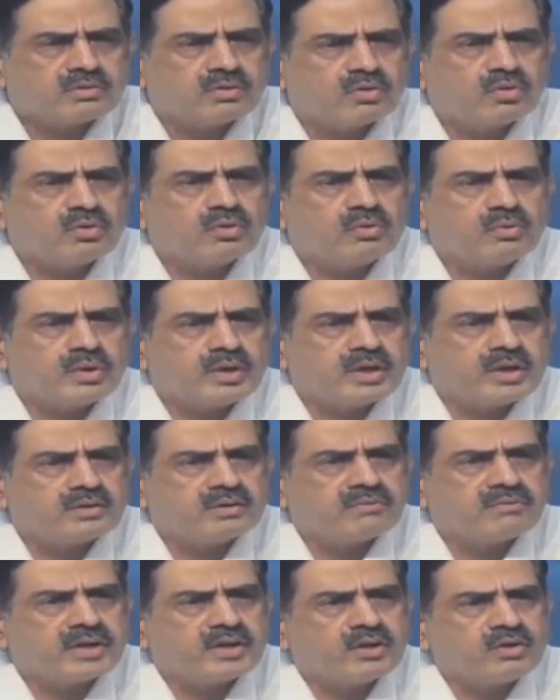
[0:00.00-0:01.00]
Chloroquine is
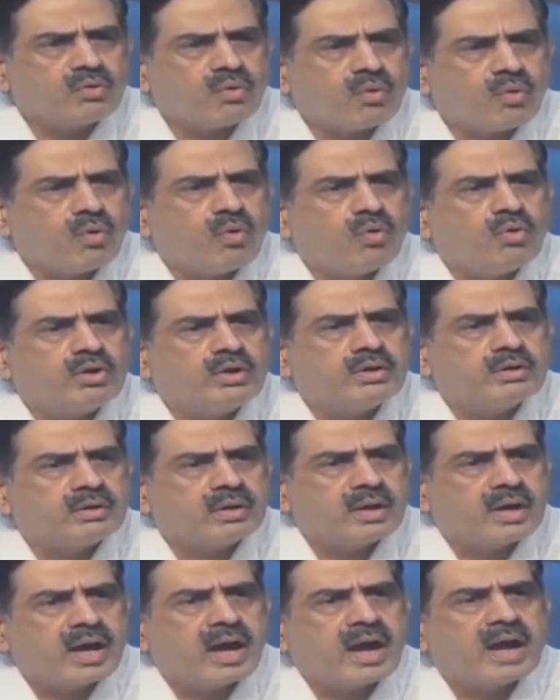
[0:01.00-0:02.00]
a very old
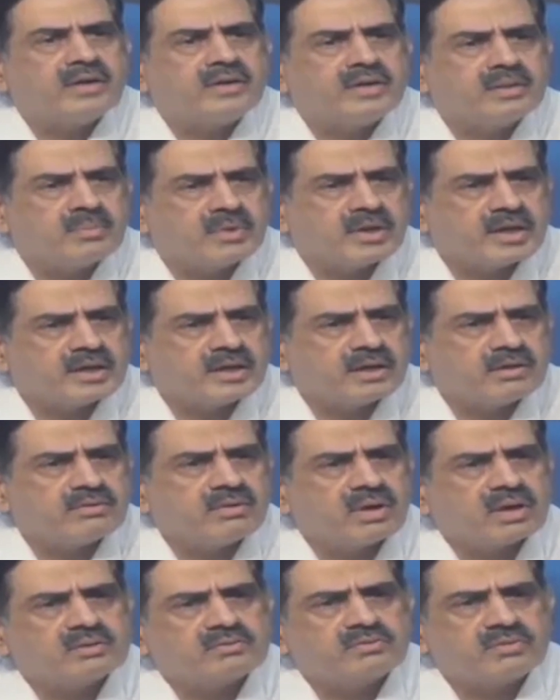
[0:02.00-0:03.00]
anti-malarial
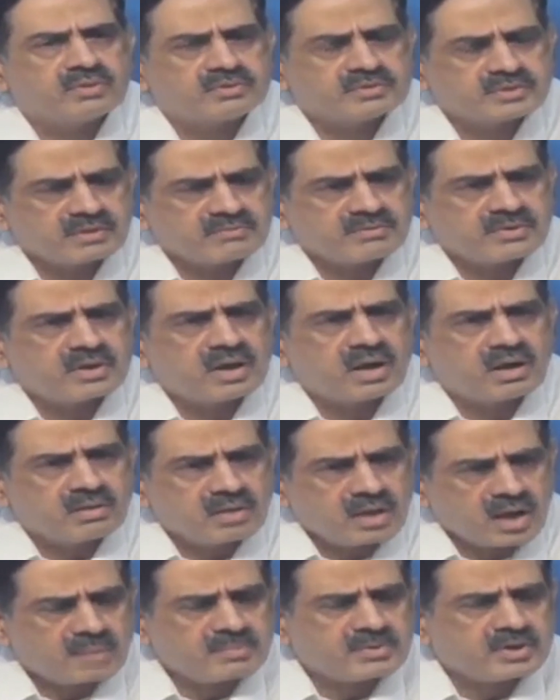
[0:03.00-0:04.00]
drug for several,
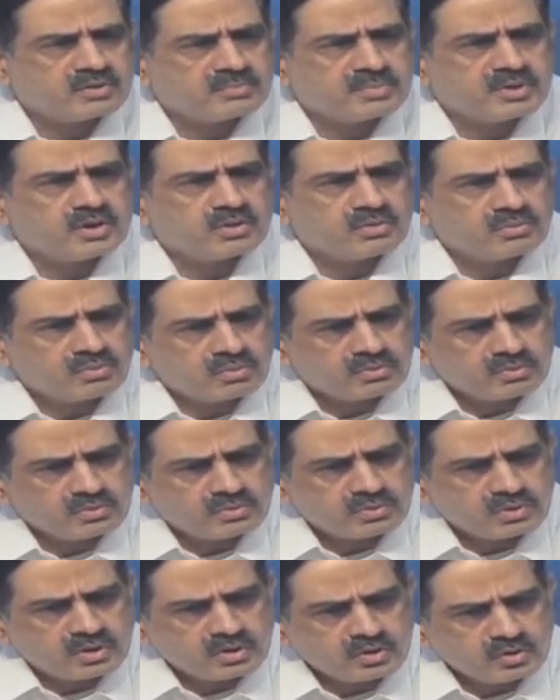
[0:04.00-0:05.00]
I mean, it's been
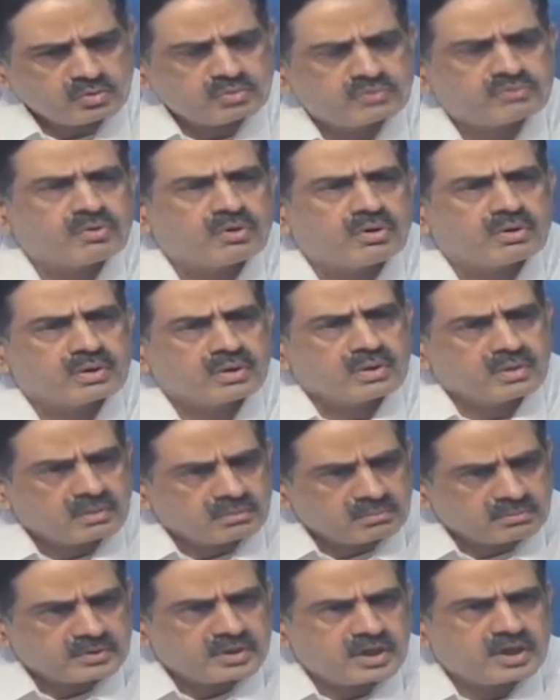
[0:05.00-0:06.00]
in use for
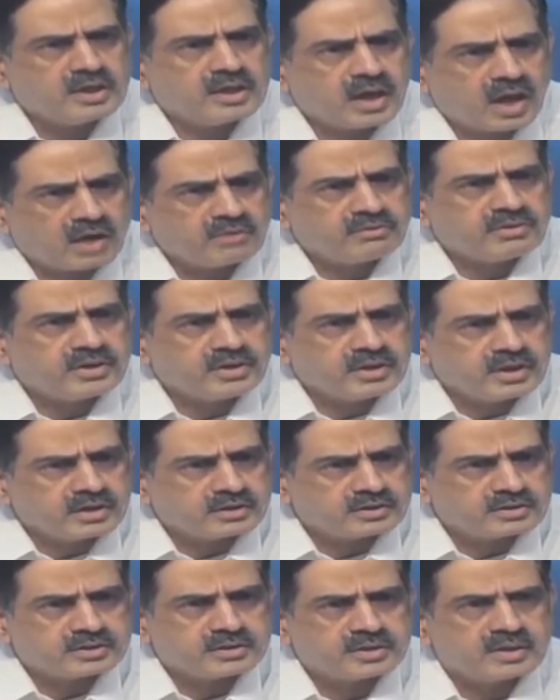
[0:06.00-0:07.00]
nearly 100
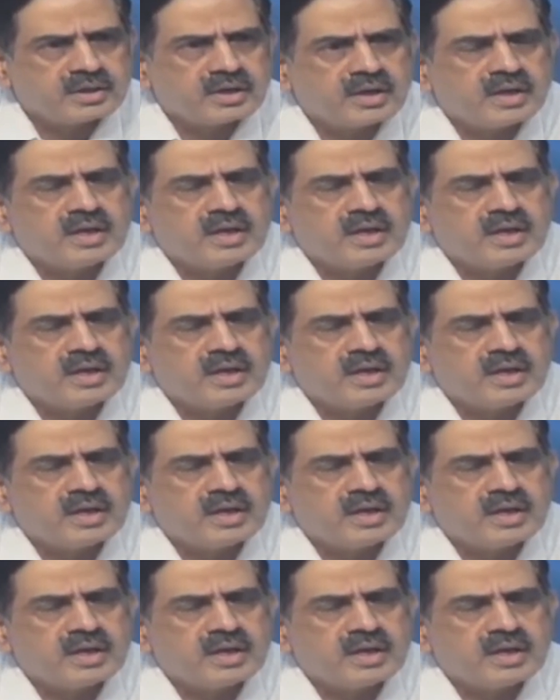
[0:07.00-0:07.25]
years.